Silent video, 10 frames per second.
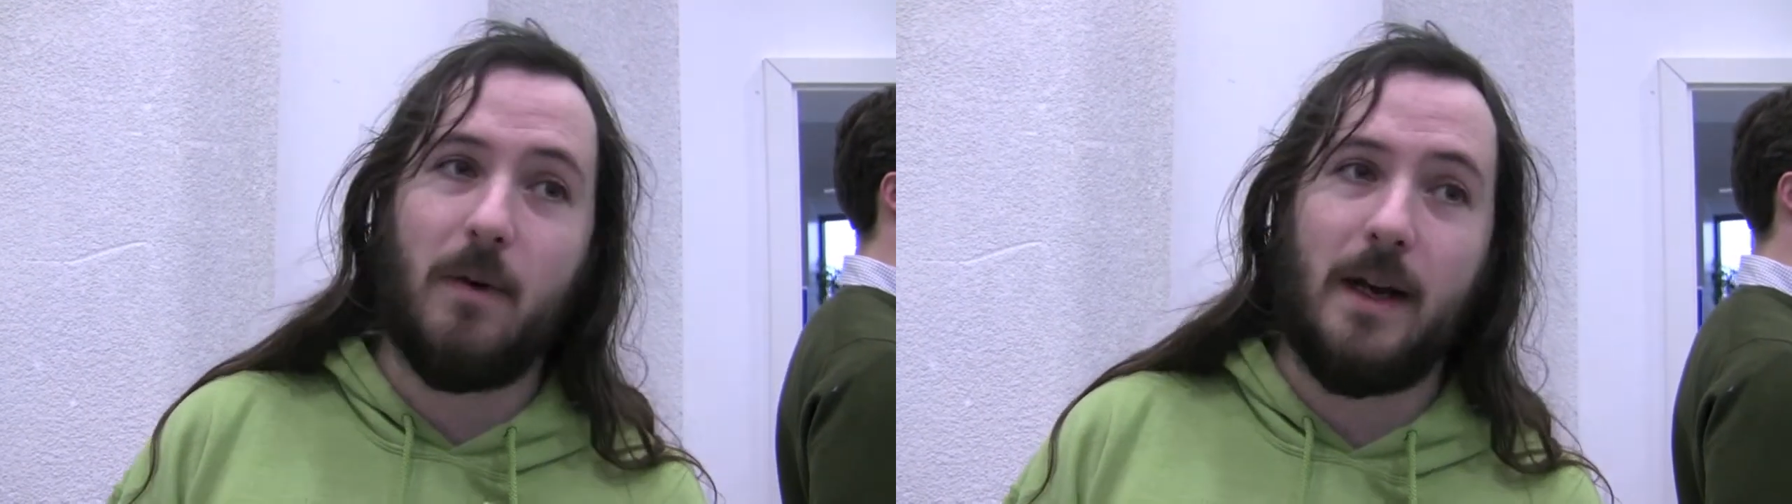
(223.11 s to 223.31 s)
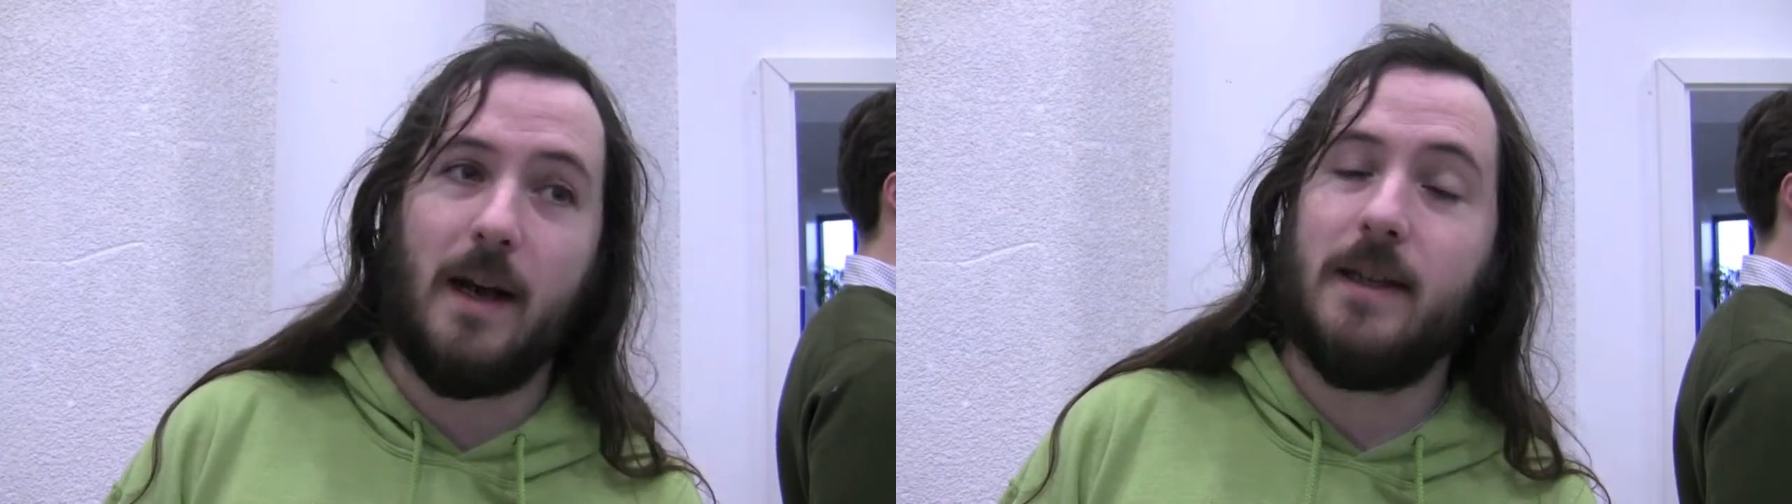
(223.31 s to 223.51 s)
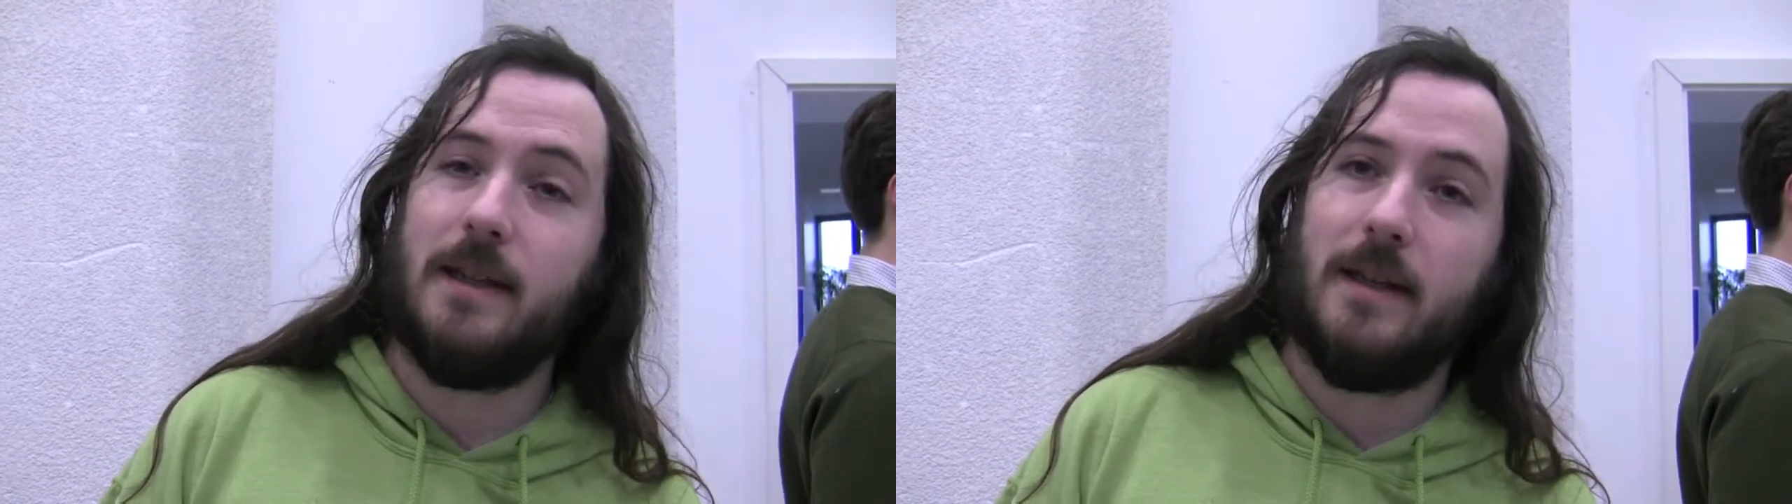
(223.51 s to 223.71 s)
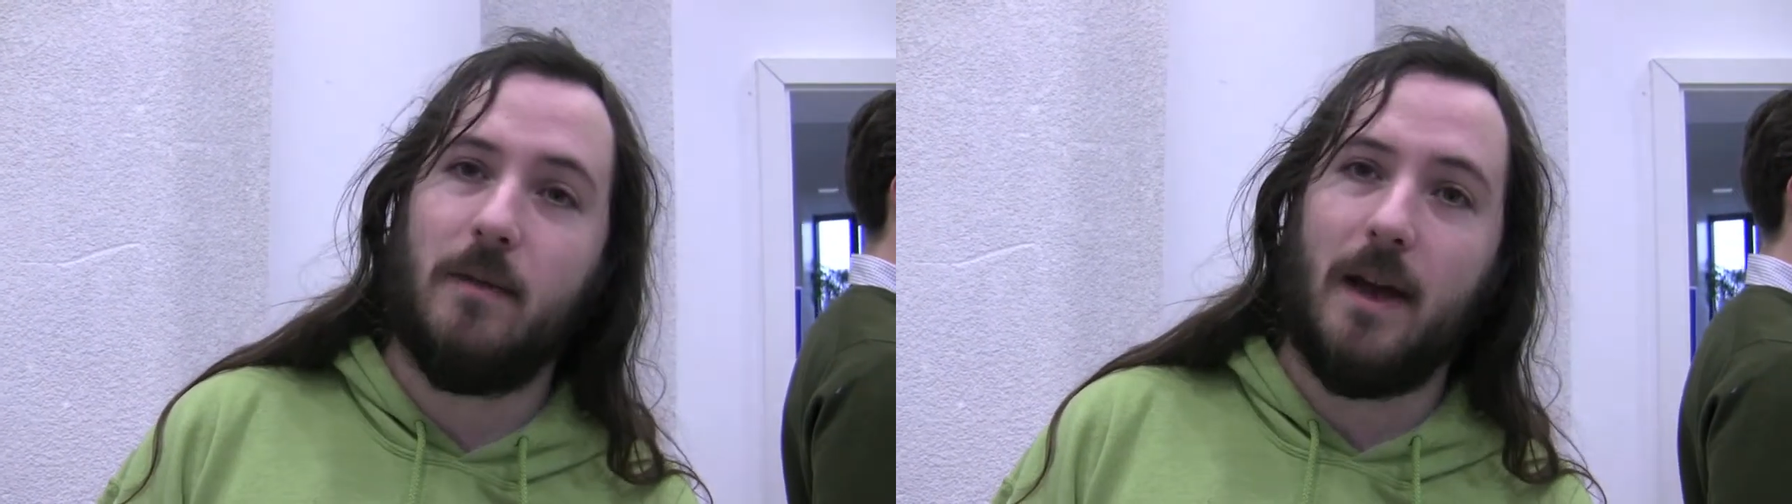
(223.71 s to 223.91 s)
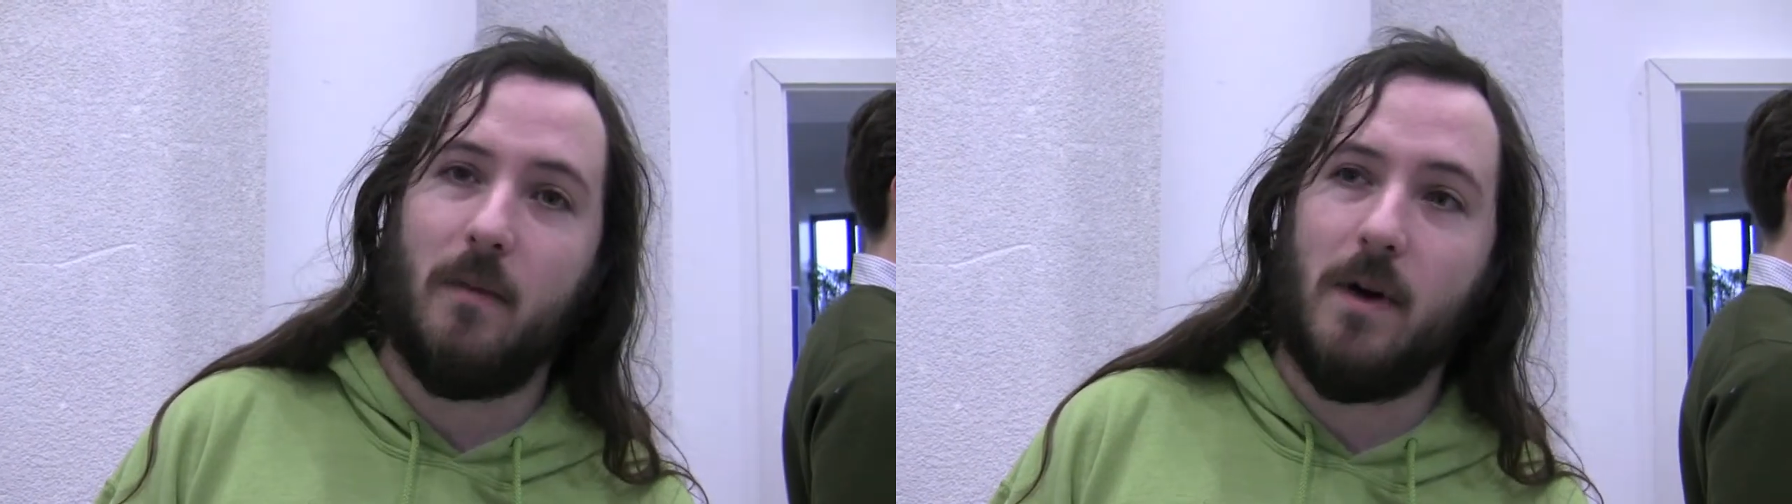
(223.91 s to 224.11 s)
quite isolated
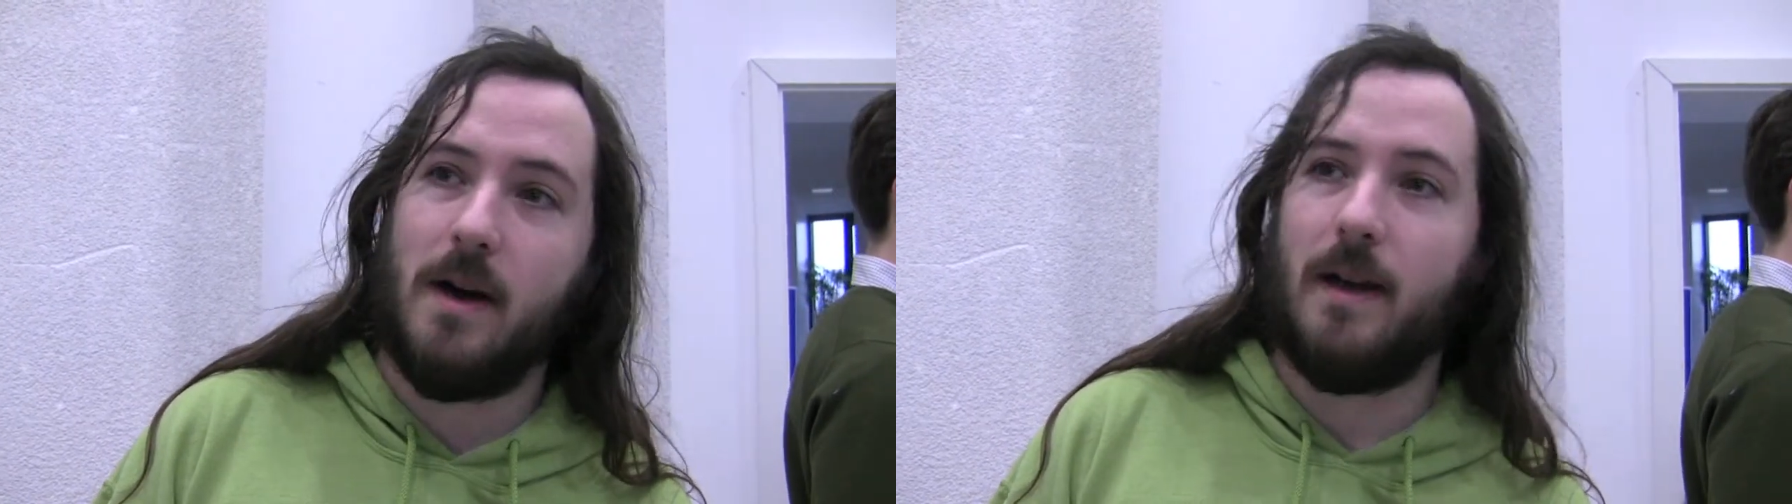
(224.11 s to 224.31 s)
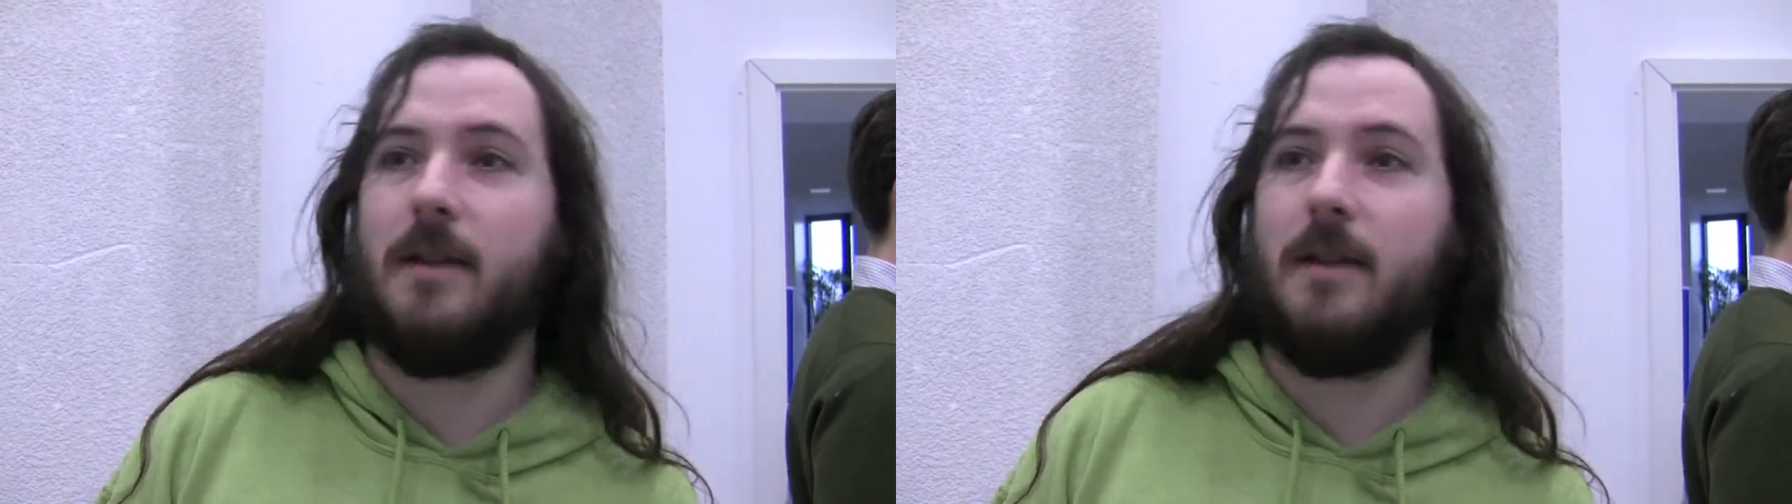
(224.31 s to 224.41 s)
with their work,